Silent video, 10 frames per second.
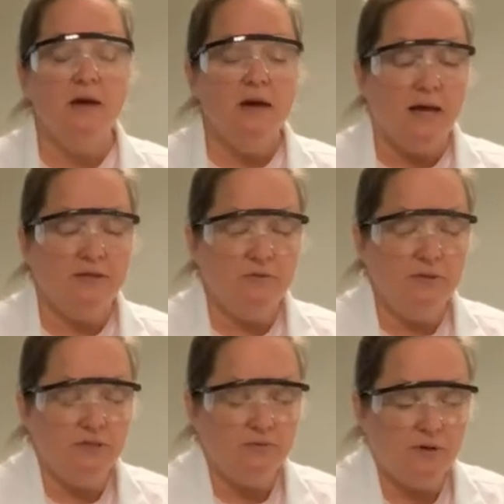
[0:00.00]
I don't
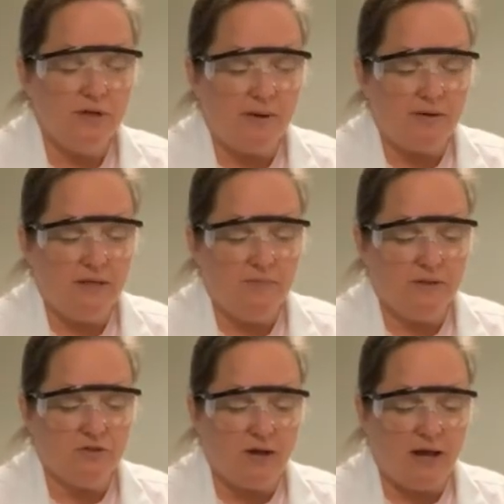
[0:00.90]
need to worry about keeping
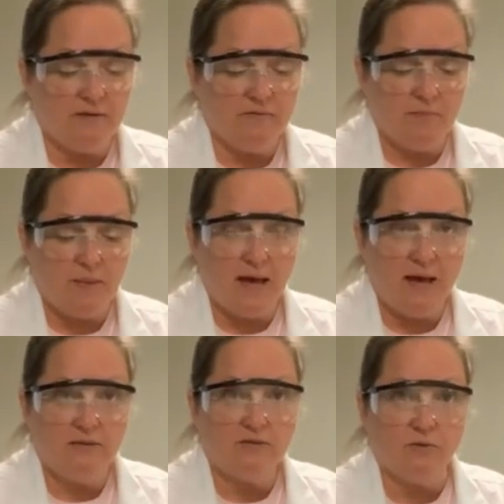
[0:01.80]
track of the
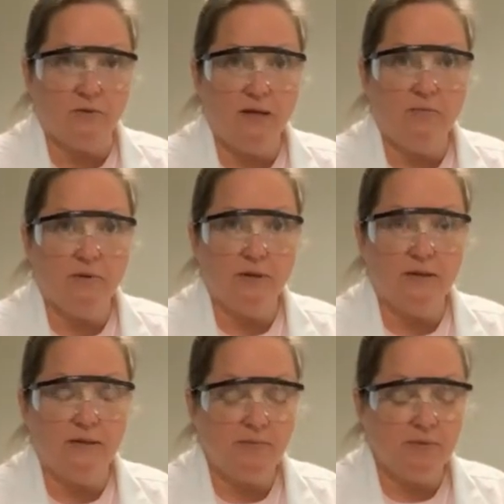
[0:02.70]
mass or
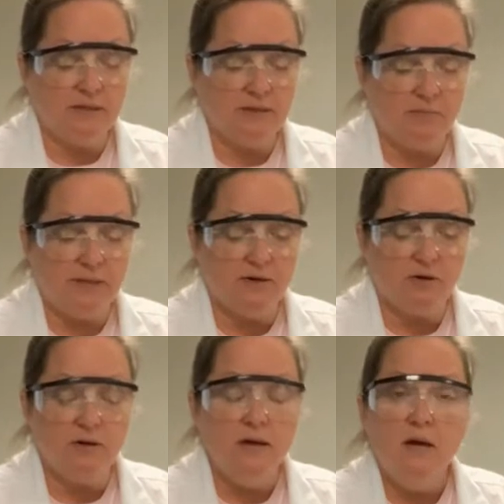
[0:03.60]
labeling the beaker